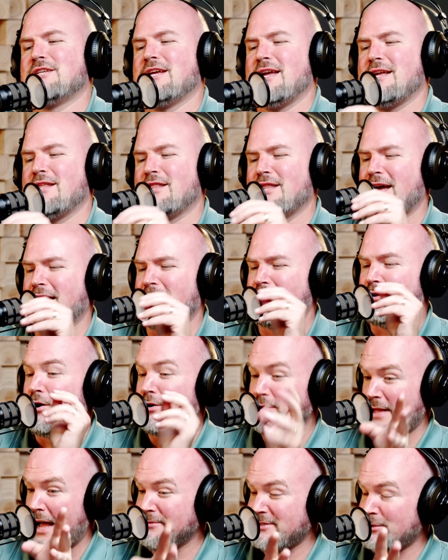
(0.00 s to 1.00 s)
saying that
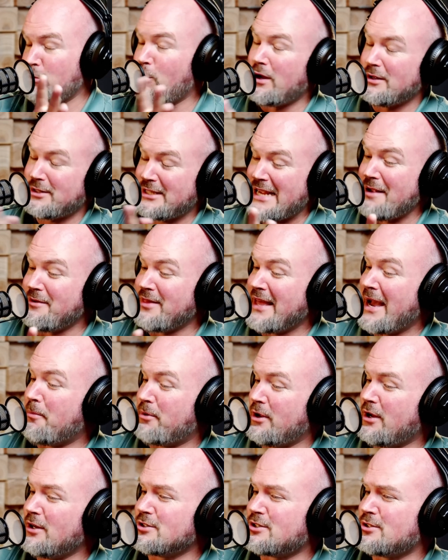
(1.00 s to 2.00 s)
I'm saying that,
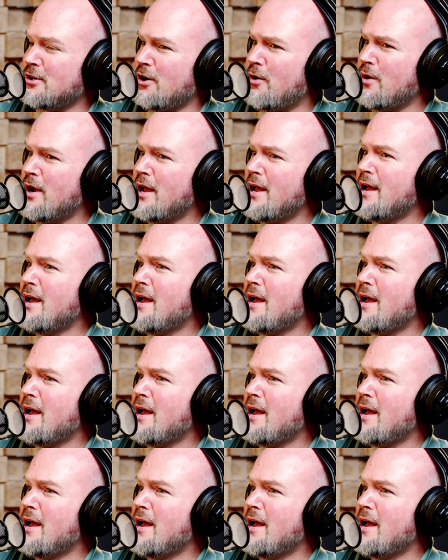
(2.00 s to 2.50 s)
but also